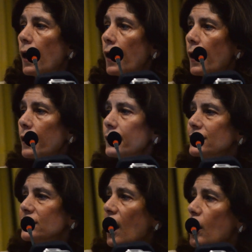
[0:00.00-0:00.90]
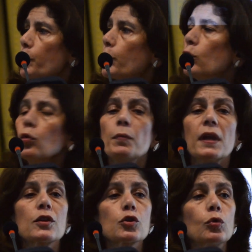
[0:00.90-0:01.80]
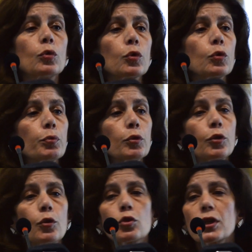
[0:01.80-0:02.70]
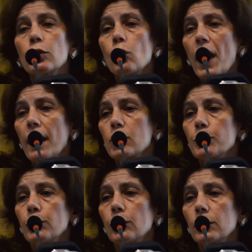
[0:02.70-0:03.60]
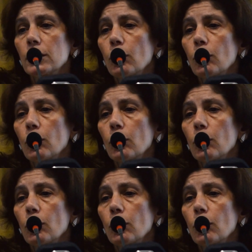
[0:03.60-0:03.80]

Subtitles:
Dark blue means you produce and you export